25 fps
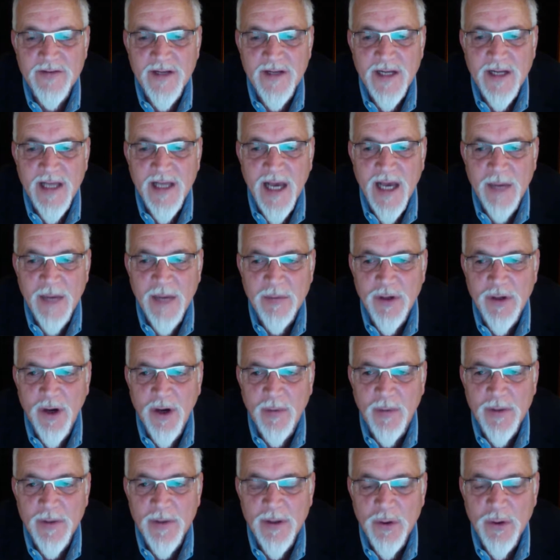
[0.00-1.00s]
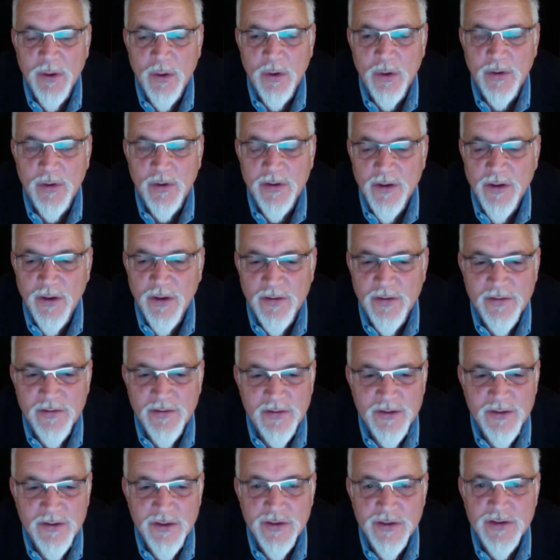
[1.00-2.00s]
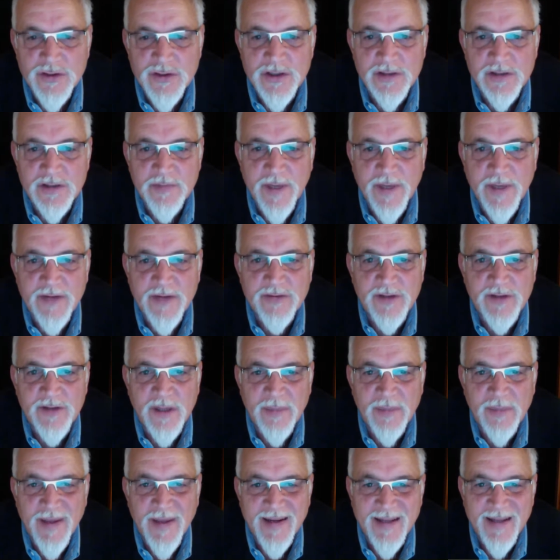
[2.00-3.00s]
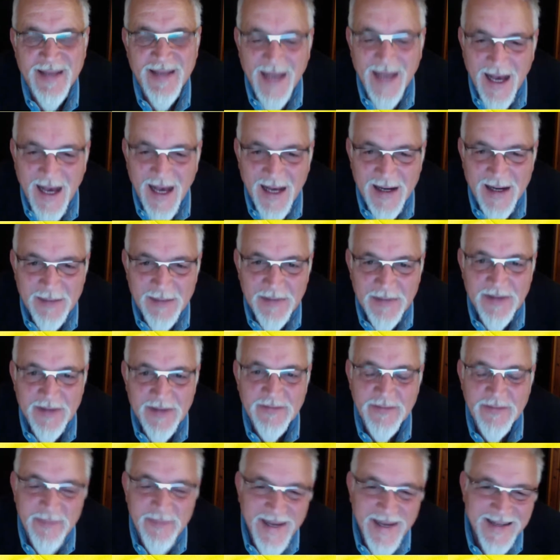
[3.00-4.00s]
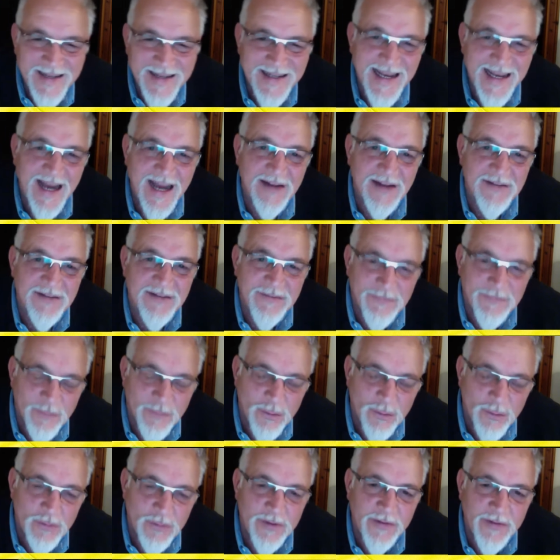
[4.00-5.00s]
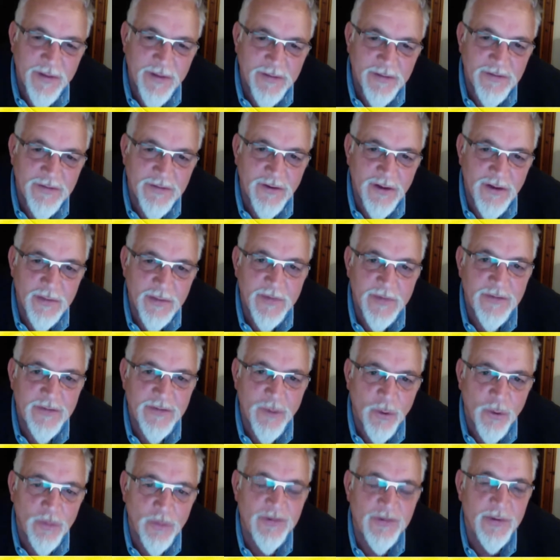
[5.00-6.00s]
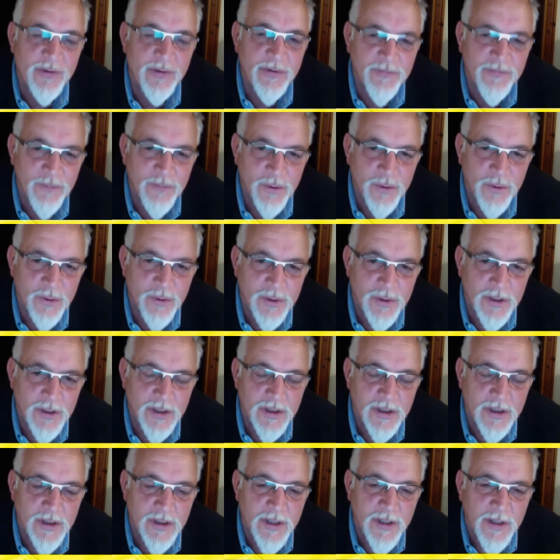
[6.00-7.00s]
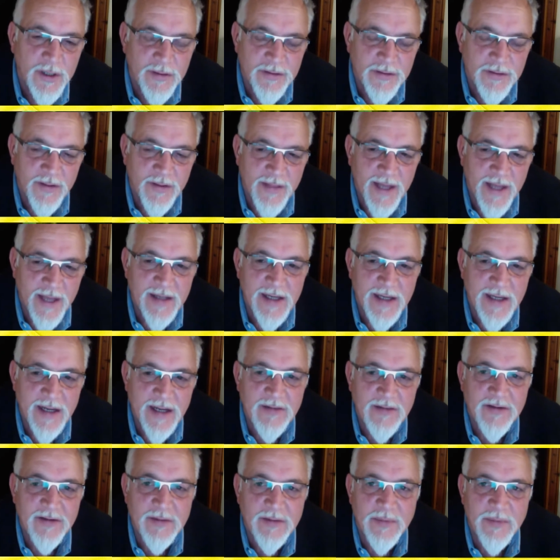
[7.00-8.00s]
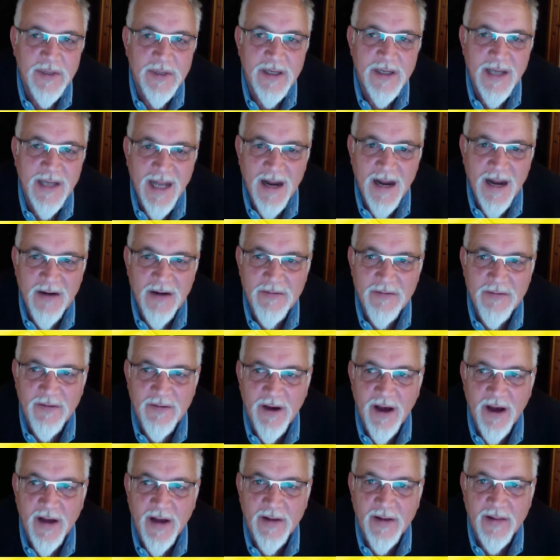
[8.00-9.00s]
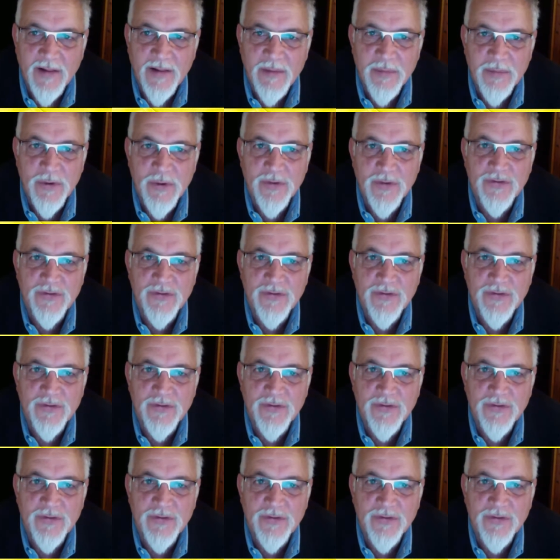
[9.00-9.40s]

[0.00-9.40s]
that are setting up common law and constitutions based on the Magna Carta. But if the Magna Carta is a fraud, then those documents are also a fraud. So that needs to be clarified, and the person.